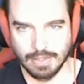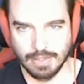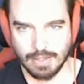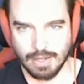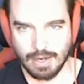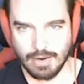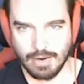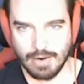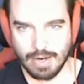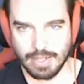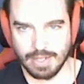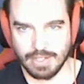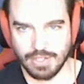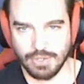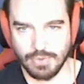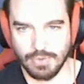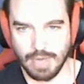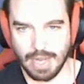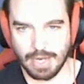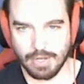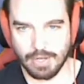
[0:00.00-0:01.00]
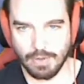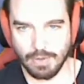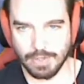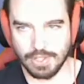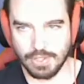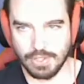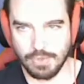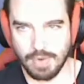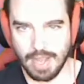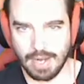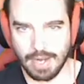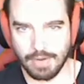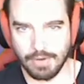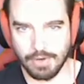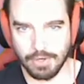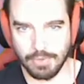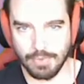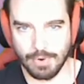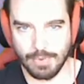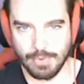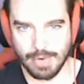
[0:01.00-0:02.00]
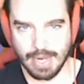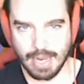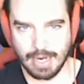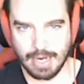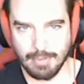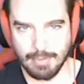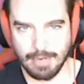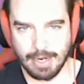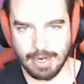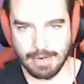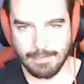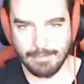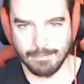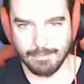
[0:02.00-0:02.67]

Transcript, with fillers: All right, two Echold, two Echold. What do we got coming in?